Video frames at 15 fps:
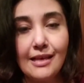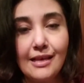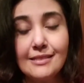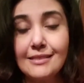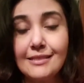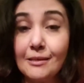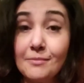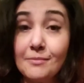
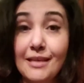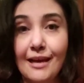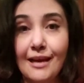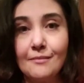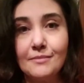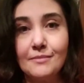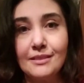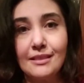
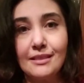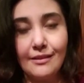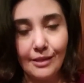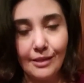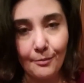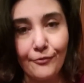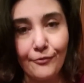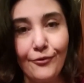Sometimes,
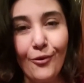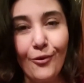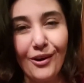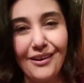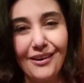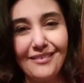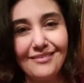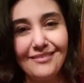number
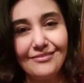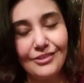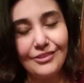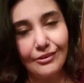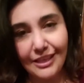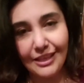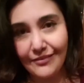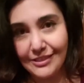4,
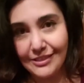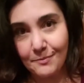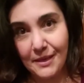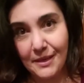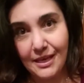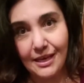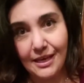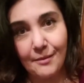they'll even
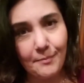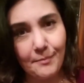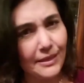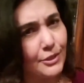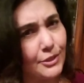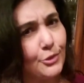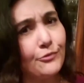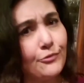speak a
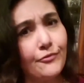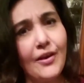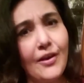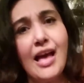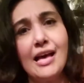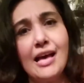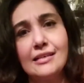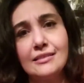bit too
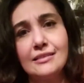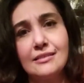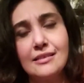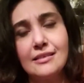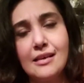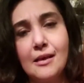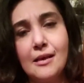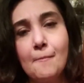fast,
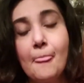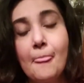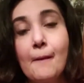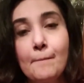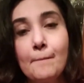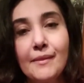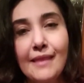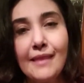
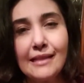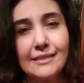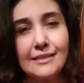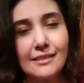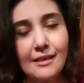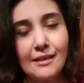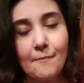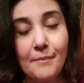but that's
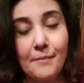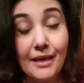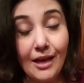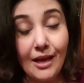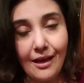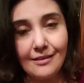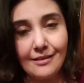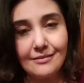
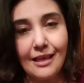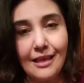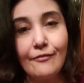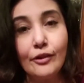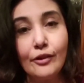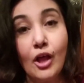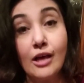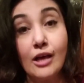because they've
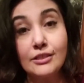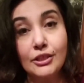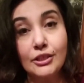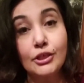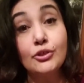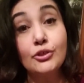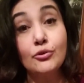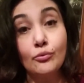lost
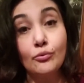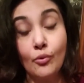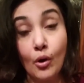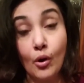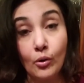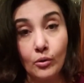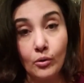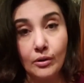
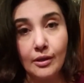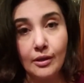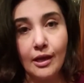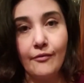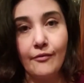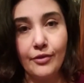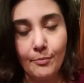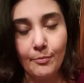control
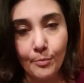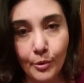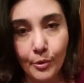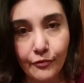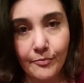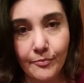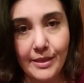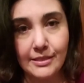of the
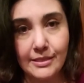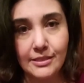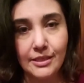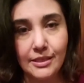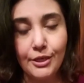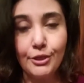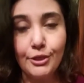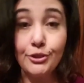movement
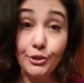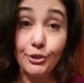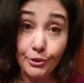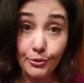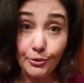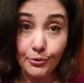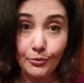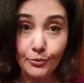
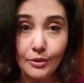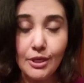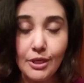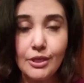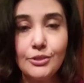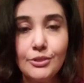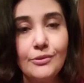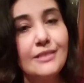due
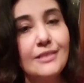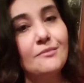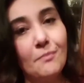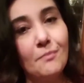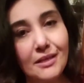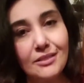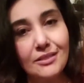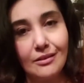to this
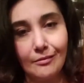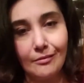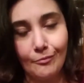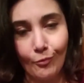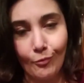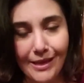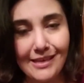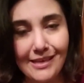muscle
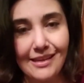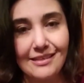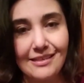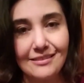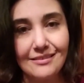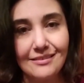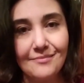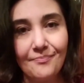
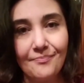weakness.